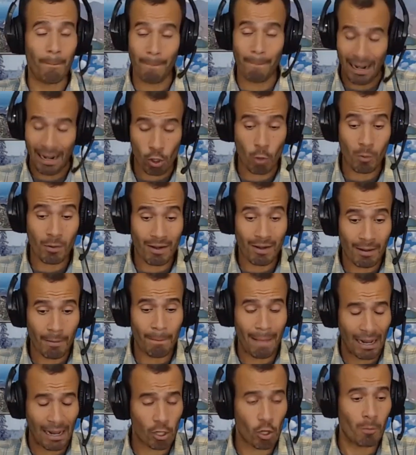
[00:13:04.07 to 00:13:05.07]
Malcolm
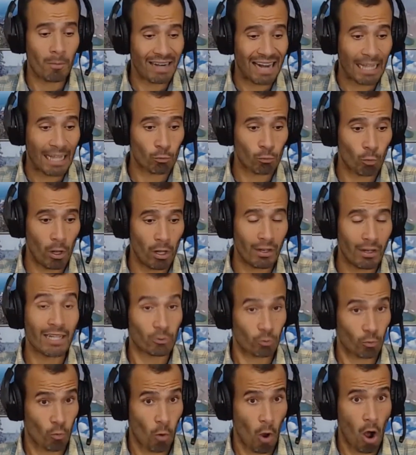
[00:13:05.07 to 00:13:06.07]
Gladwell
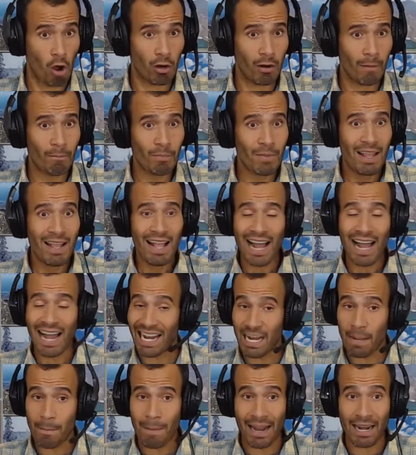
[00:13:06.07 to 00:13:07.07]
is wrong. And
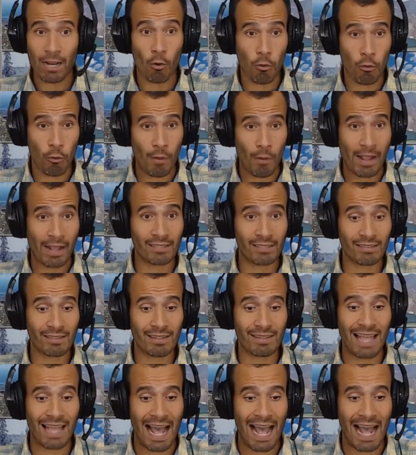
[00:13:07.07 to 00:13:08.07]
anybody who thinks
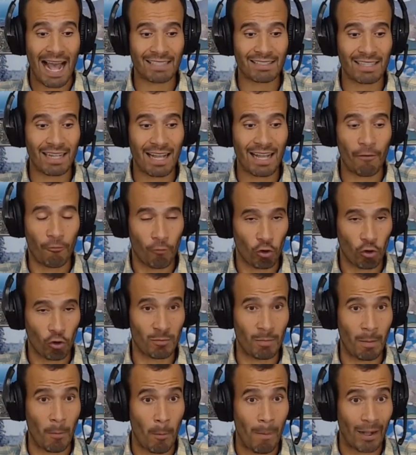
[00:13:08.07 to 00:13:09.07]
that
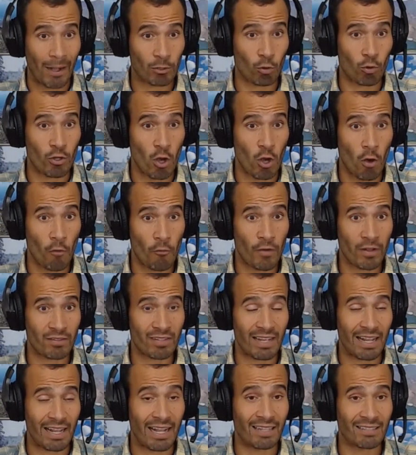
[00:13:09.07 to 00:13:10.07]
forcing people back to the
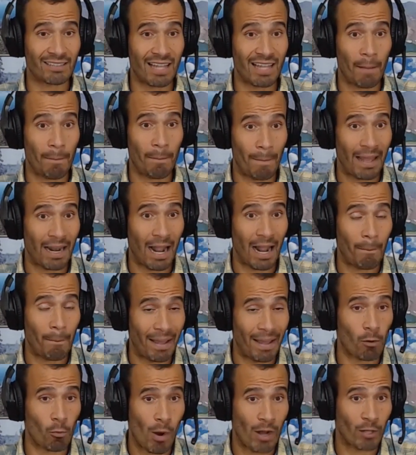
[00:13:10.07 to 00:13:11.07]
office is a
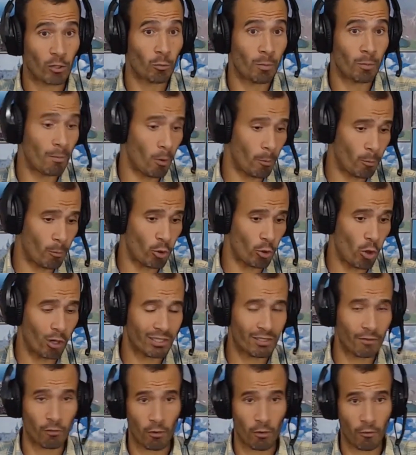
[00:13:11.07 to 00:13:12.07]
better way to be more
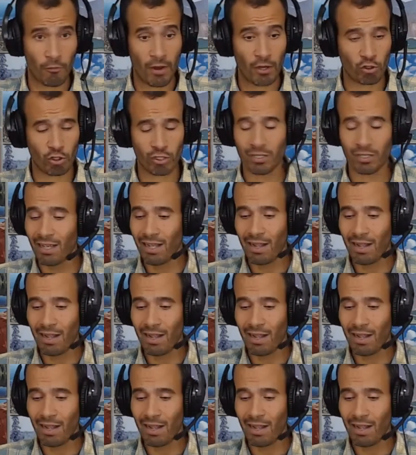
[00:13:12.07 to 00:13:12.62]
productive or efficient,